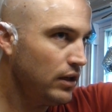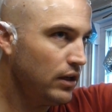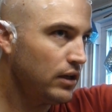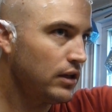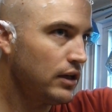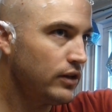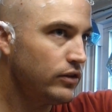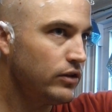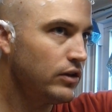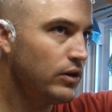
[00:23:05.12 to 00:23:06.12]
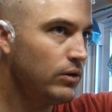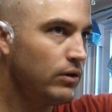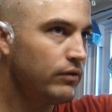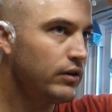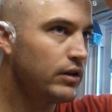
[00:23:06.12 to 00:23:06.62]
and allows you to go
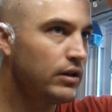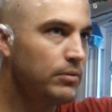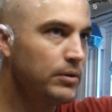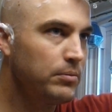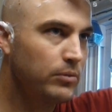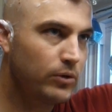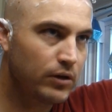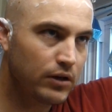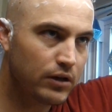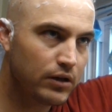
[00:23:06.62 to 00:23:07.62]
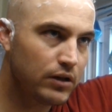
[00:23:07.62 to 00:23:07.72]
over it a little bit more.